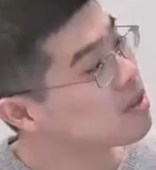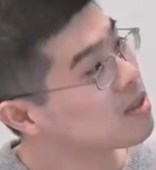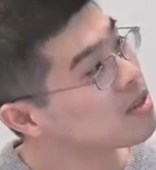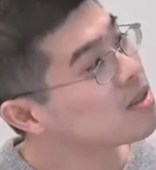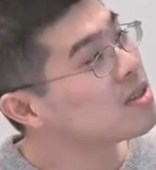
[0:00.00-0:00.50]

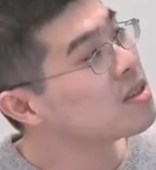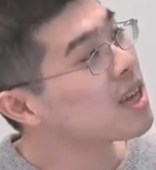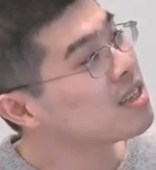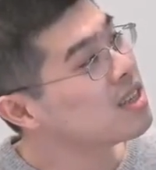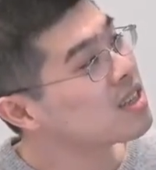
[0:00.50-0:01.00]
so you
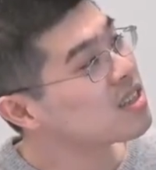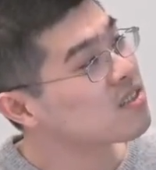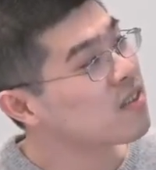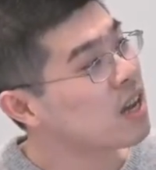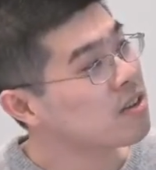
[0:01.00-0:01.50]
can think
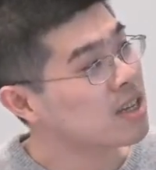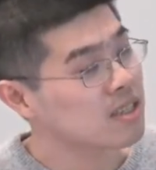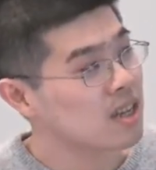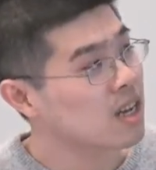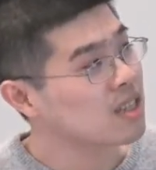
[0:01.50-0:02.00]
this value
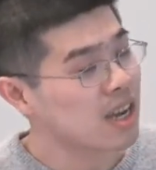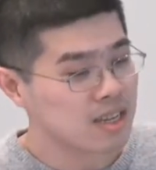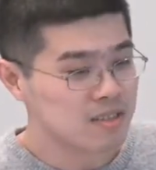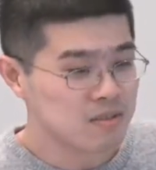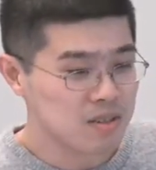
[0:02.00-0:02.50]
as
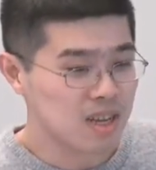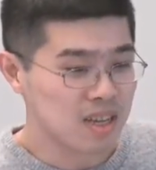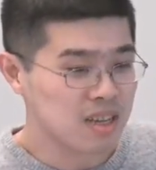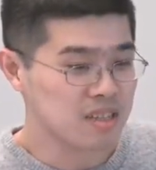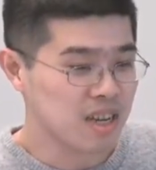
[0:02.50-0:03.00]
context or
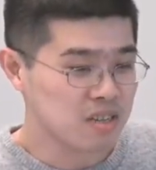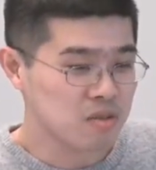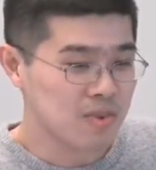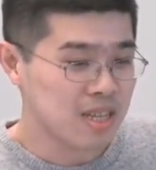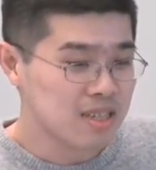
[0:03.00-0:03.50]
like
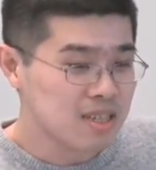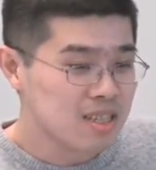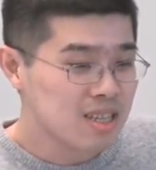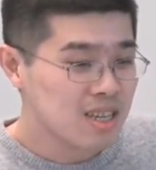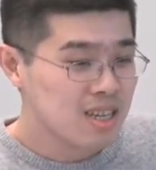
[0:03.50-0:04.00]
contextual bandit.
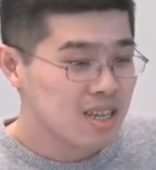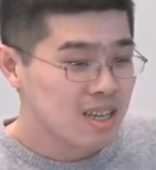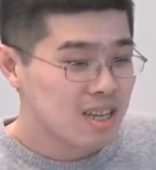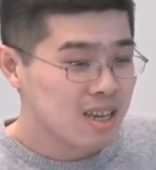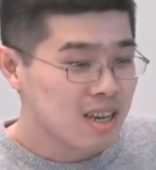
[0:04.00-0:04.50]

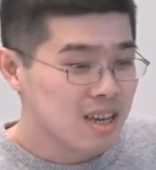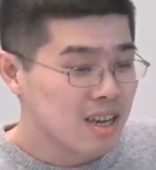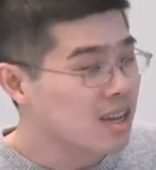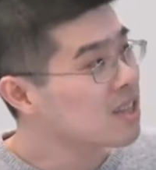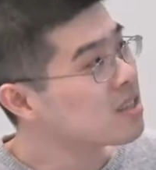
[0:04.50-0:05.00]

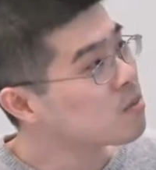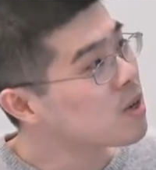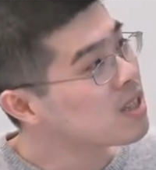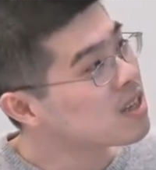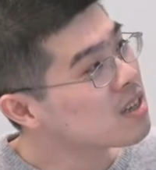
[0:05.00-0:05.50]
And
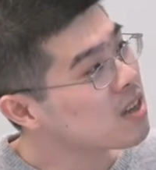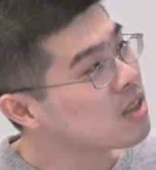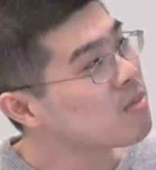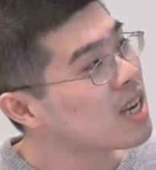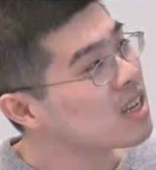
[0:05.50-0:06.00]
when there are
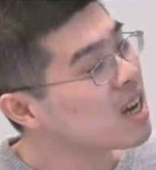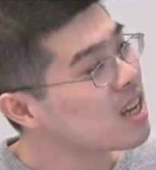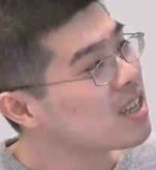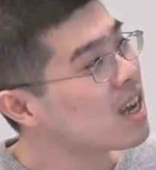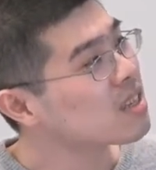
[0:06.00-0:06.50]
not many
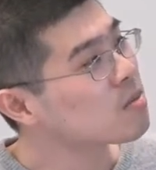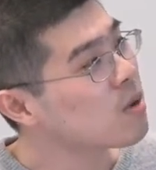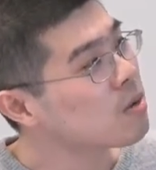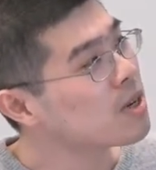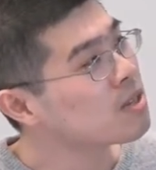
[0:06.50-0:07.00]
contexts,
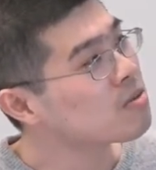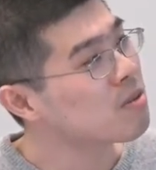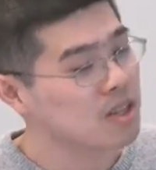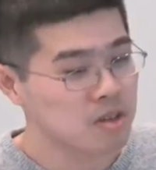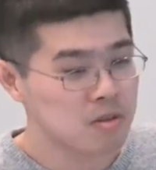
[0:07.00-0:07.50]
one way to
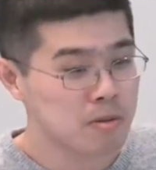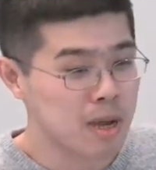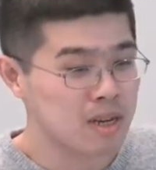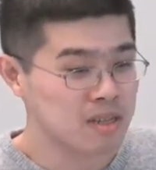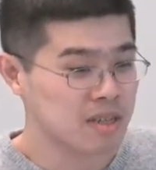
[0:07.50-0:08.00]
run neural
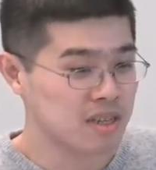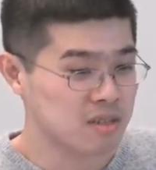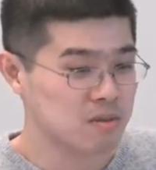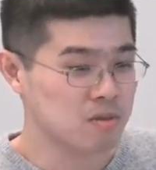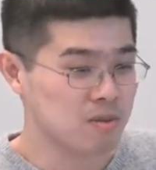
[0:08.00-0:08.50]
rewire learning
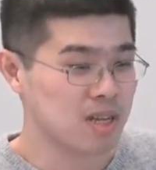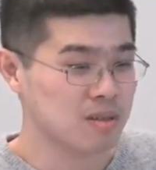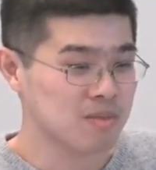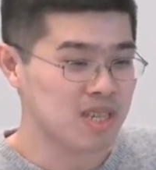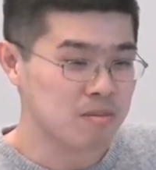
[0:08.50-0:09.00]
is to run
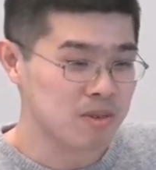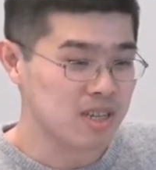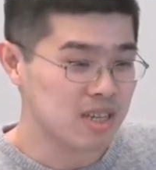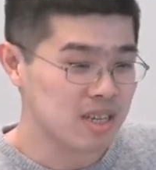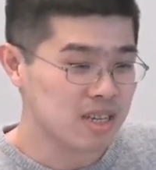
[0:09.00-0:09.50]
them
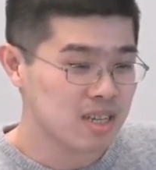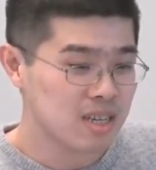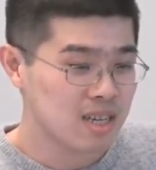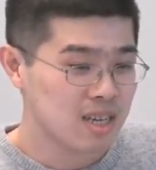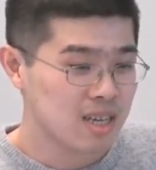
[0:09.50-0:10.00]
separately.
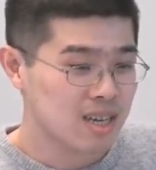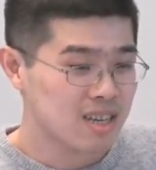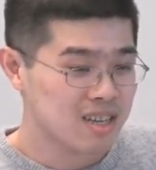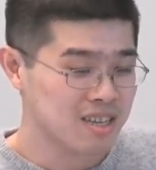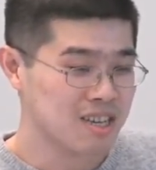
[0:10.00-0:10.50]

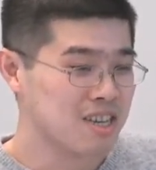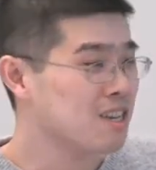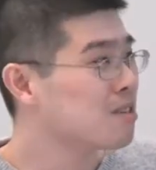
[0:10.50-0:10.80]
Yeah. Uh,